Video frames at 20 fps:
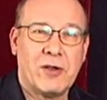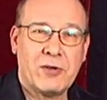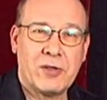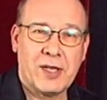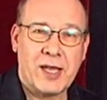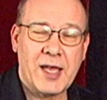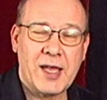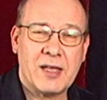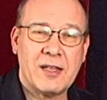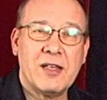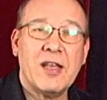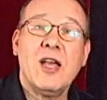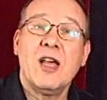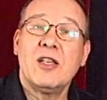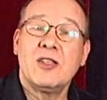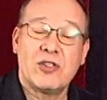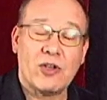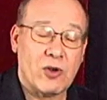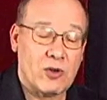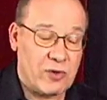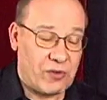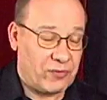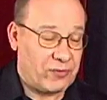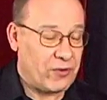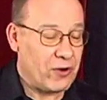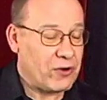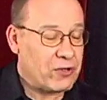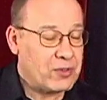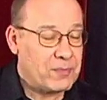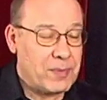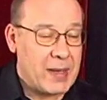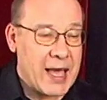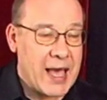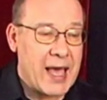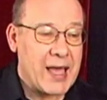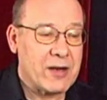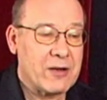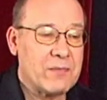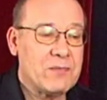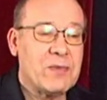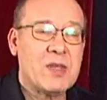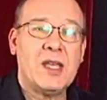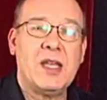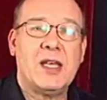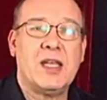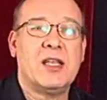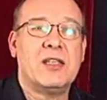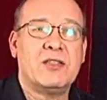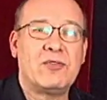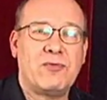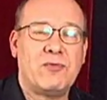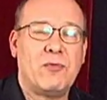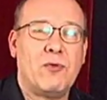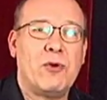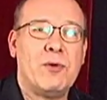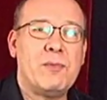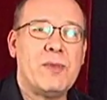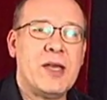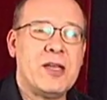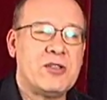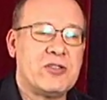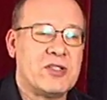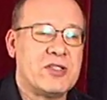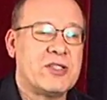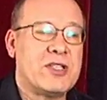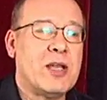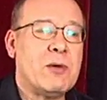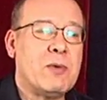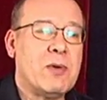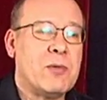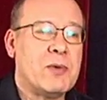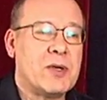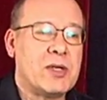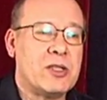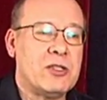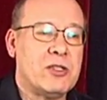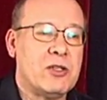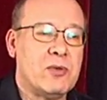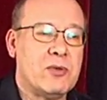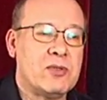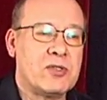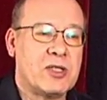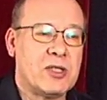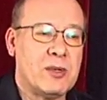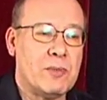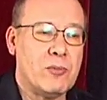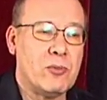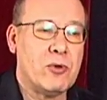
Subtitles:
Okay, so the first pattern is 4 measures. Then what we're going to do is going to